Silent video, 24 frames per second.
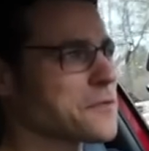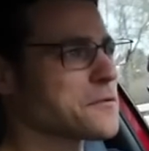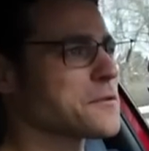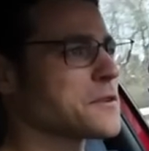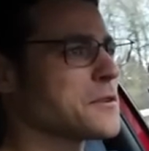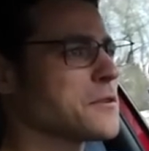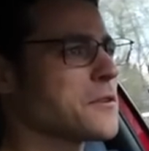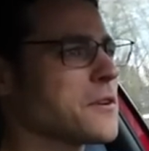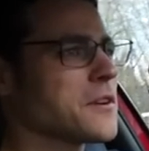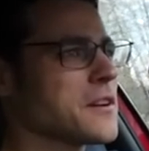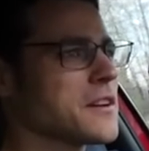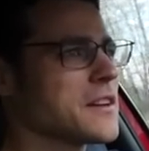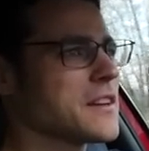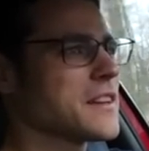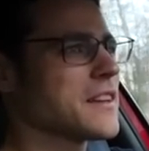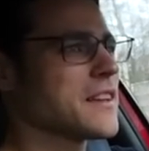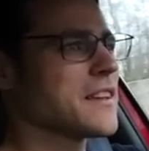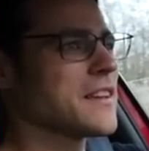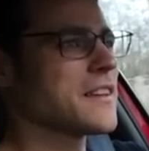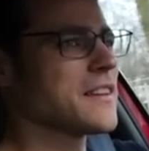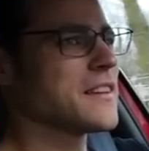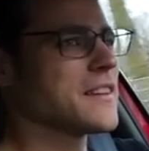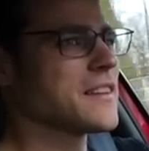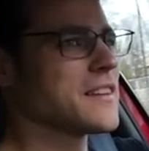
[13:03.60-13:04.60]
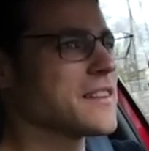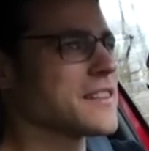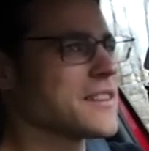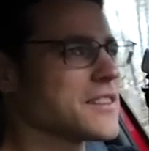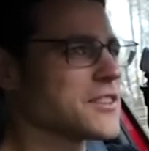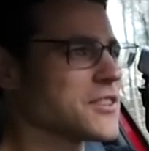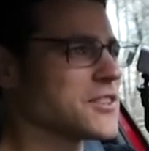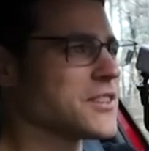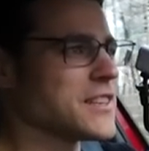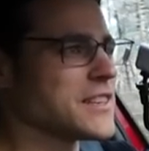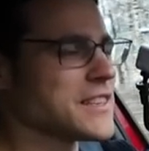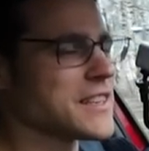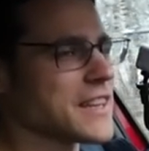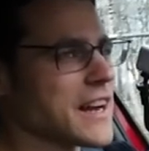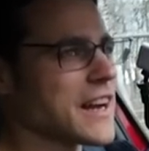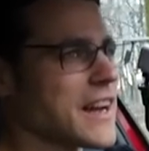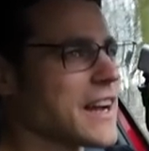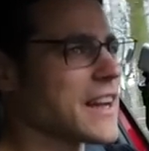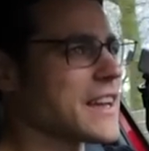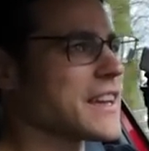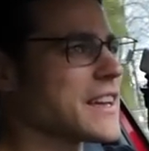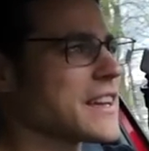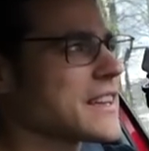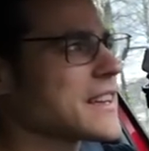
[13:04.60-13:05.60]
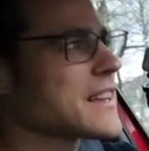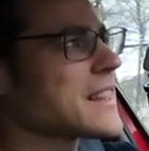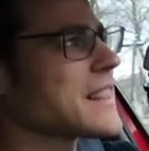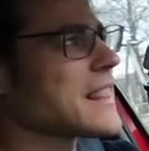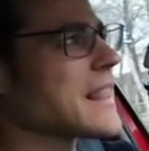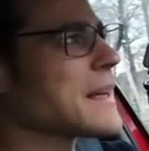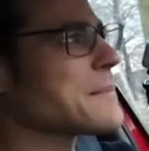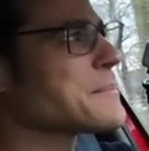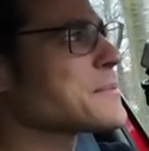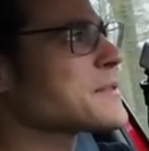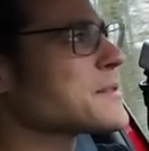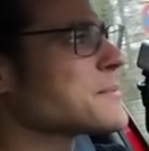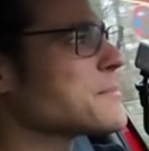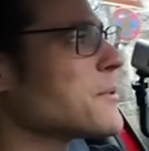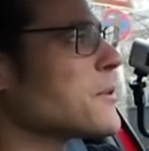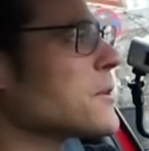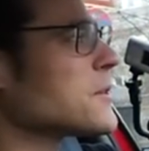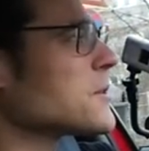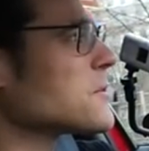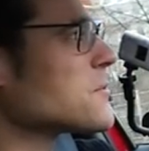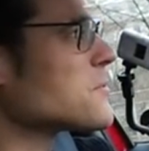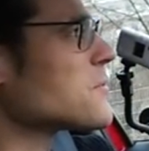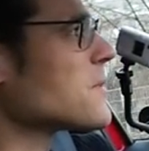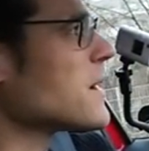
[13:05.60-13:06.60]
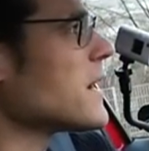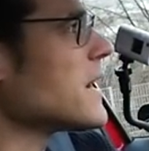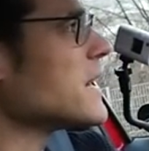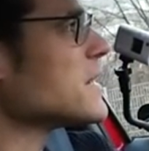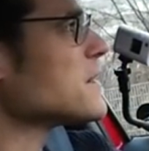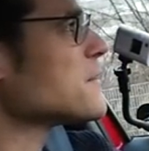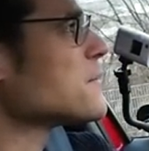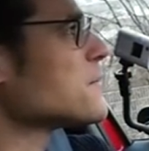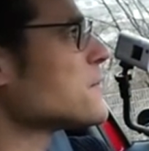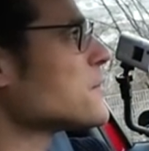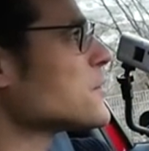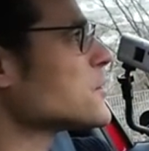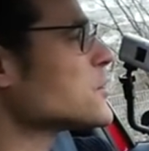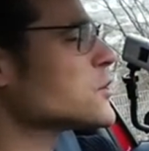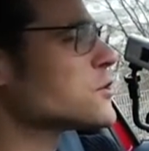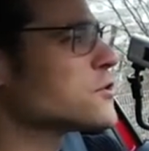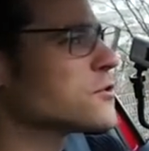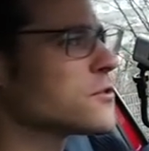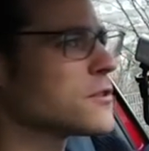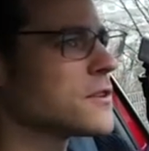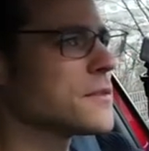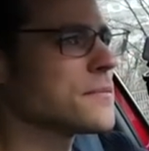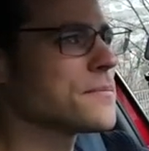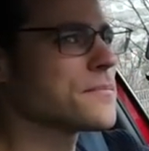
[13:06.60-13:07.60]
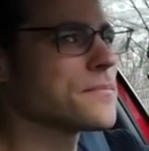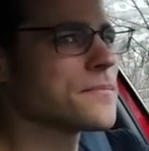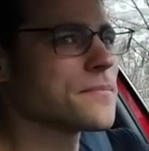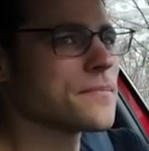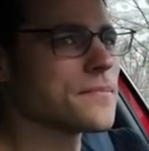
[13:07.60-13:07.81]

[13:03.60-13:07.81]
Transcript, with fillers: of your GTI Club Sport ride for sure.